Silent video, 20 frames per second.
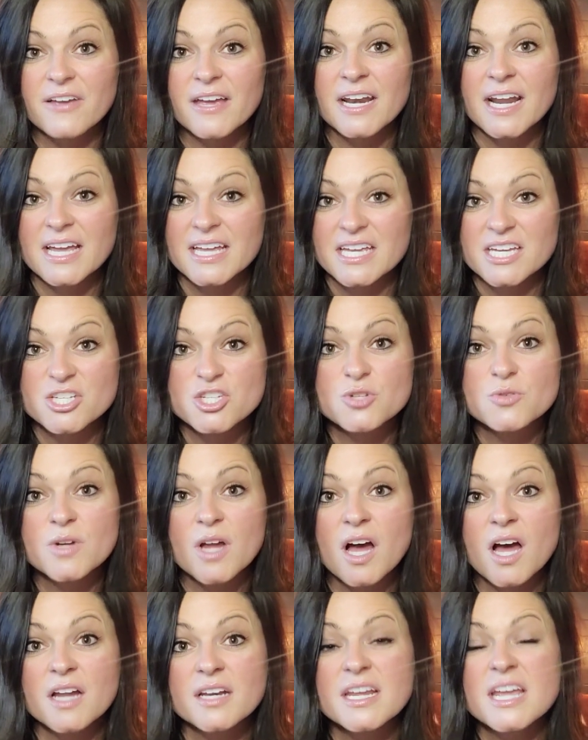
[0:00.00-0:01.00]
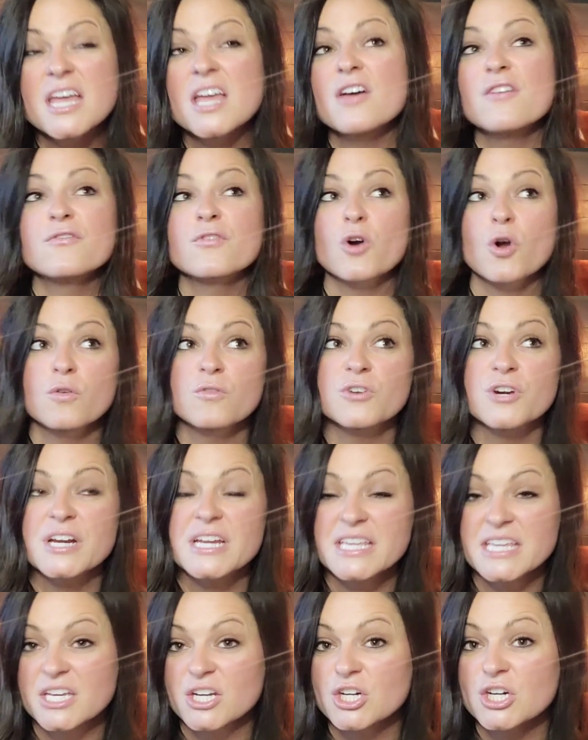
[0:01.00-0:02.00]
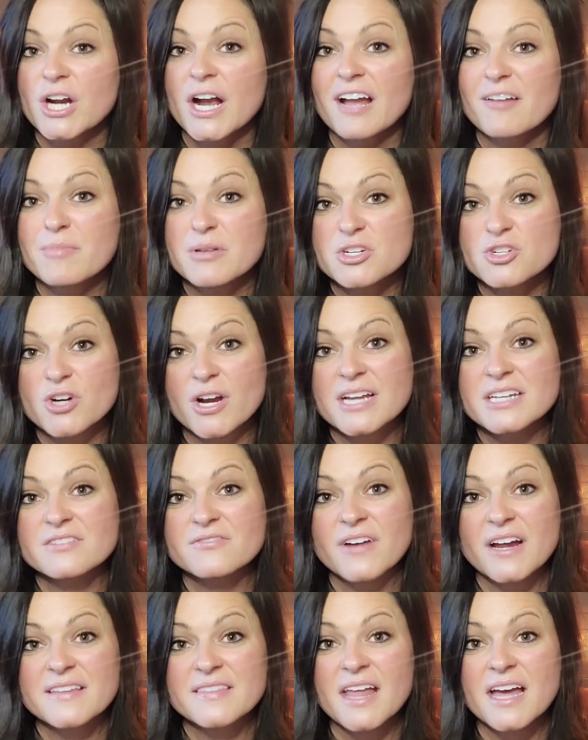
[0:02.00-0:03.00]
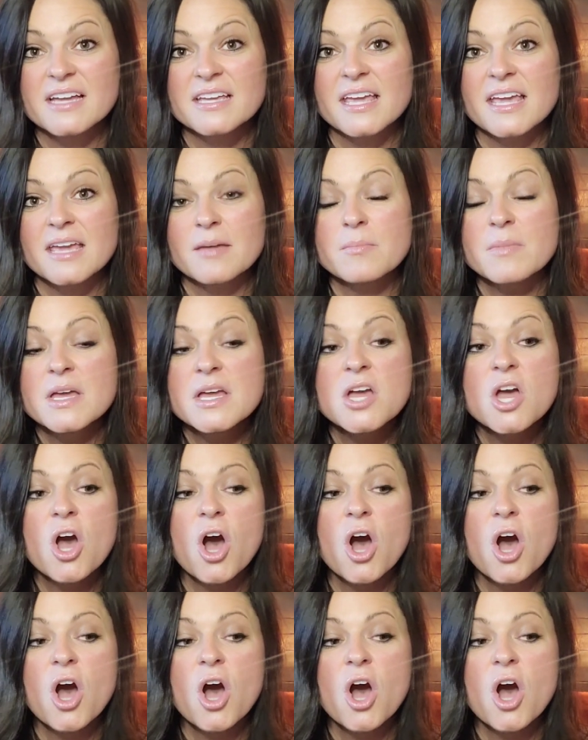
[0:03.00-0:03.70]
And I kid you not, for over a year, I've been trying to find that game.